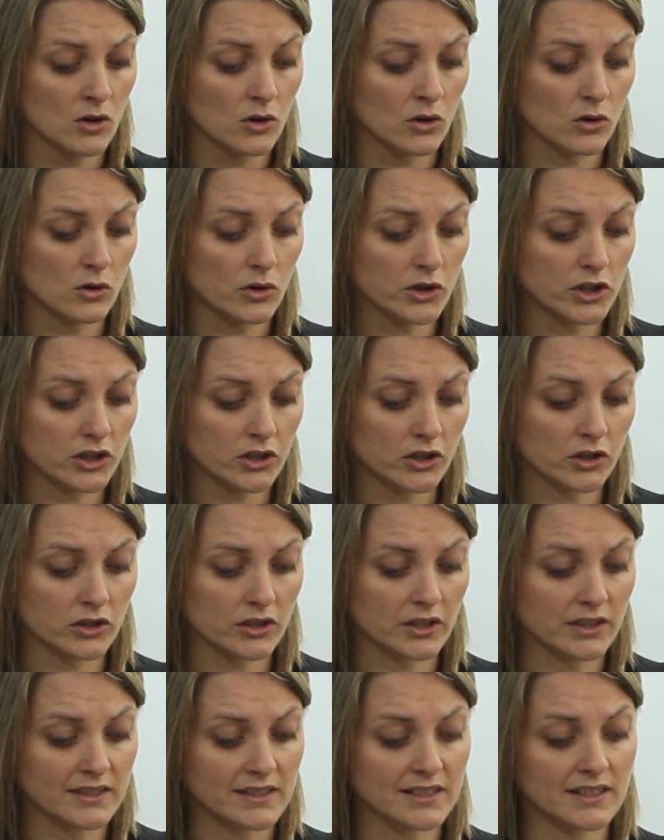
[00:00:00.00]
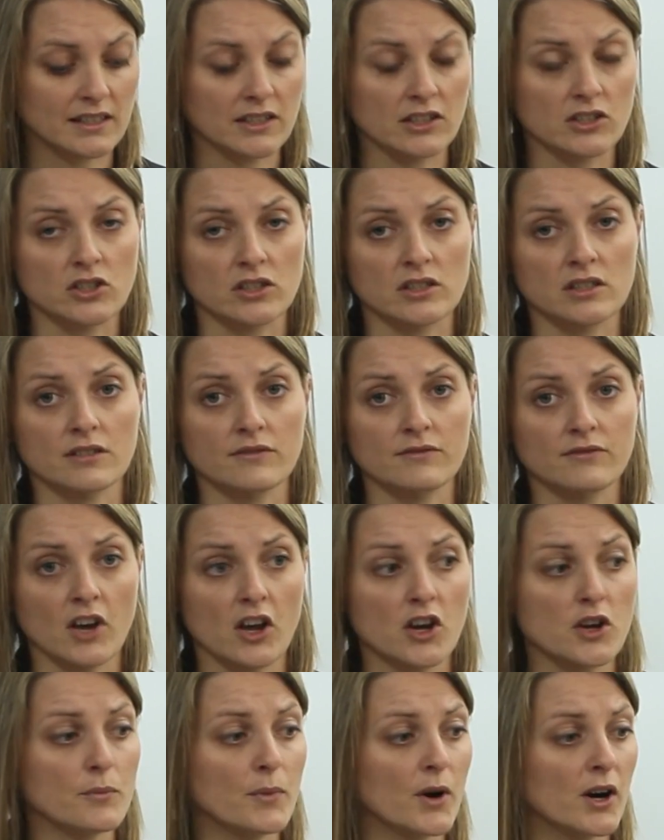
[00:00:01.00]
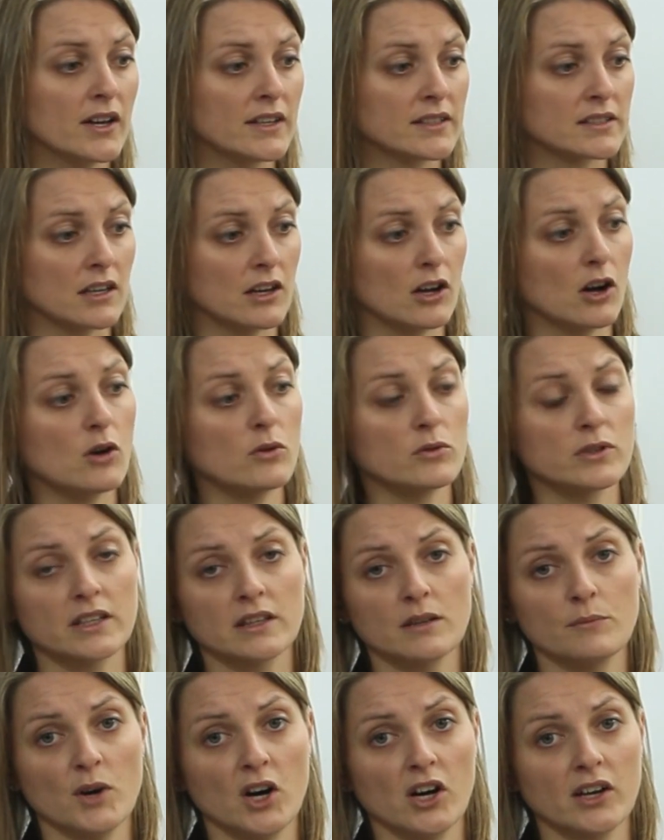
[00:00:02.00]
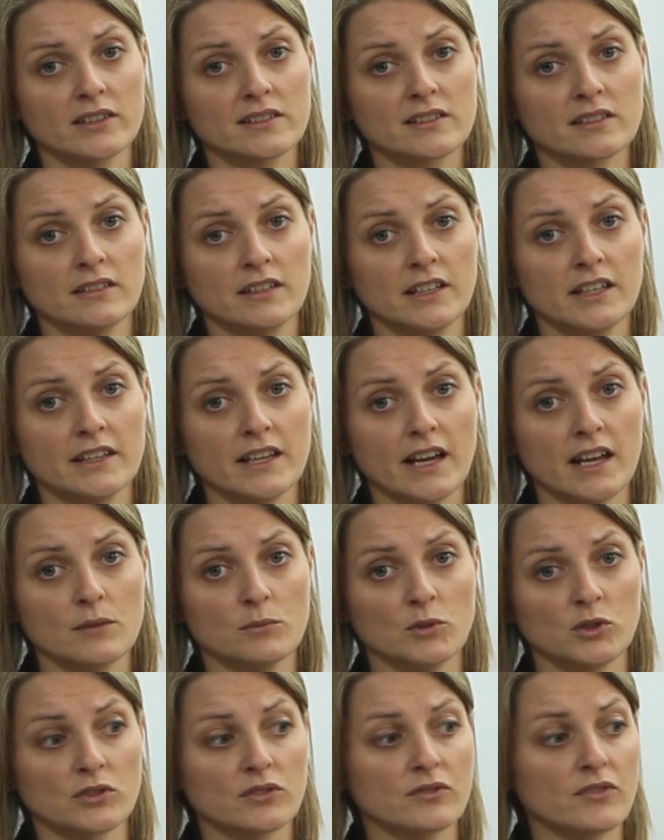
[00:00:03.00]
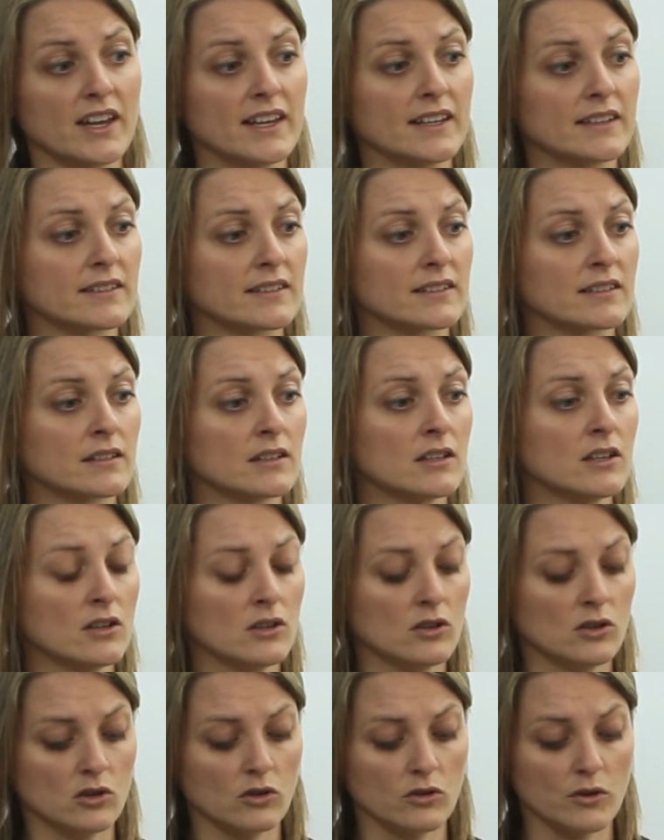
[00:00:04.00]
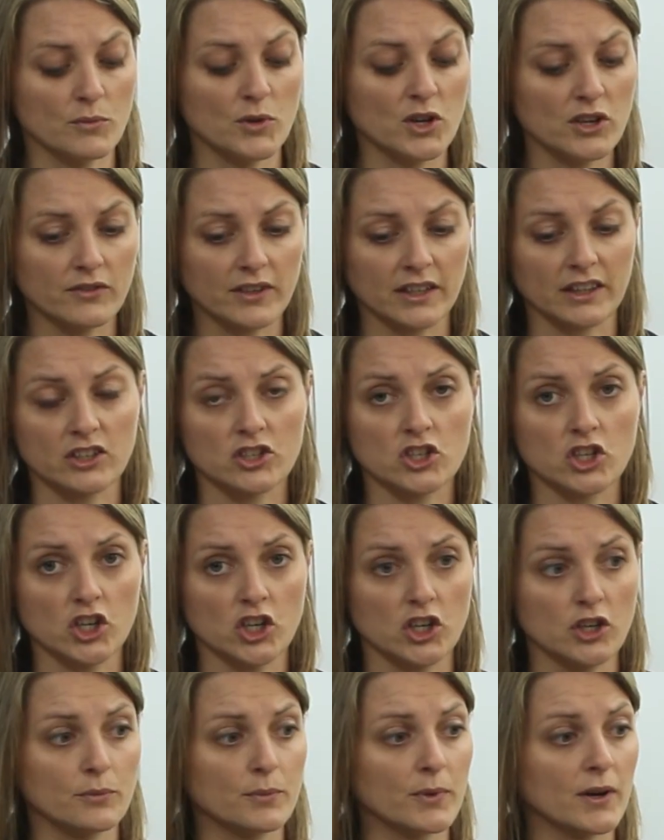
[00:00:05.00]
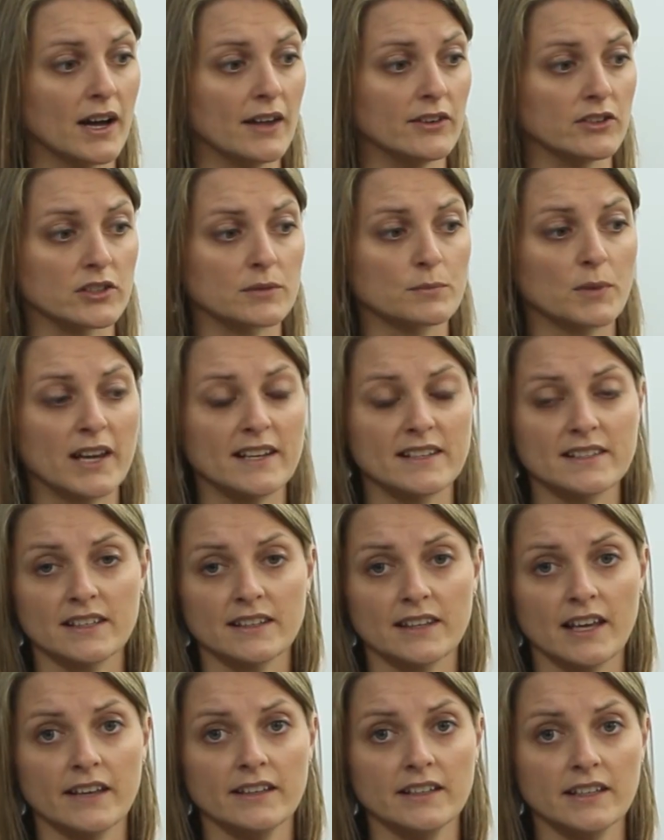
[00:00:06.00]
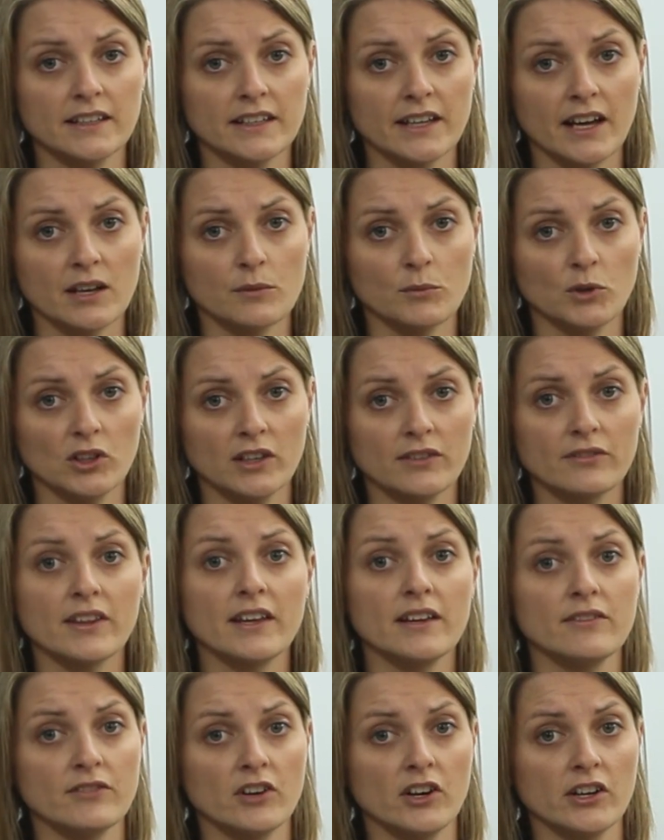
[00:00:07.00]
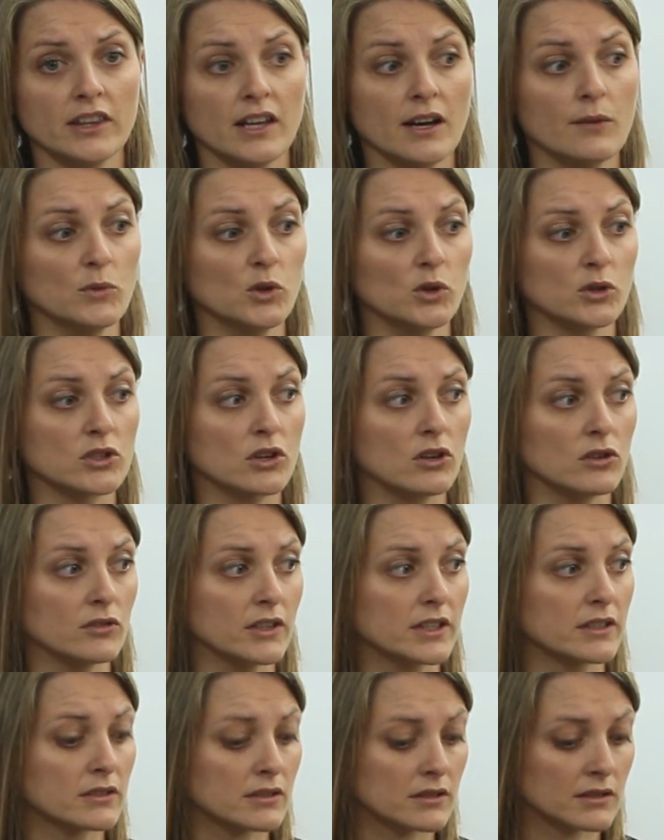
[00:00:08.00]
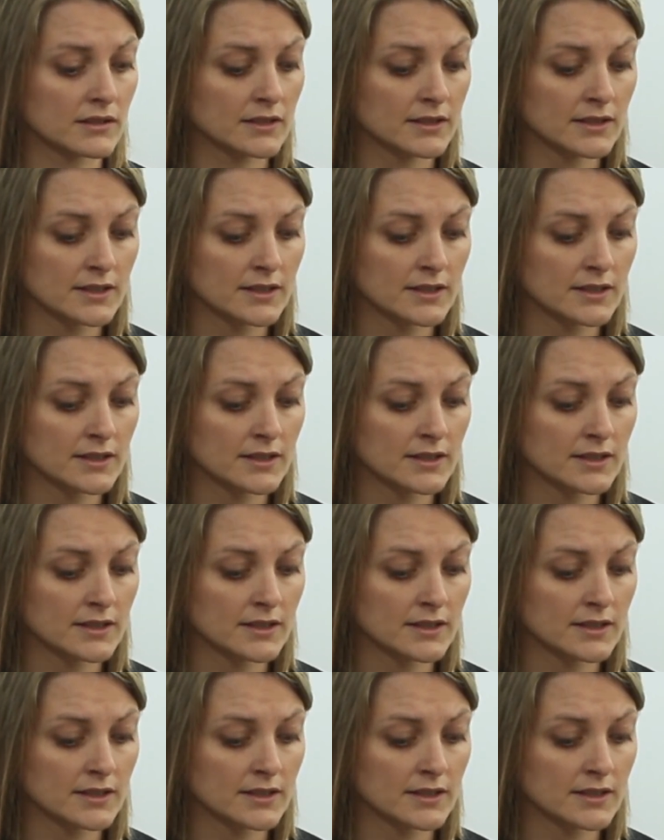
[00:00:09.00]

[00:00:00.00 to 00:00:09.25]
Or you could consider just a flow-by, so holding the mask near the animal's face, or removing the tube and just placing that near the animal if they find that more tolerant.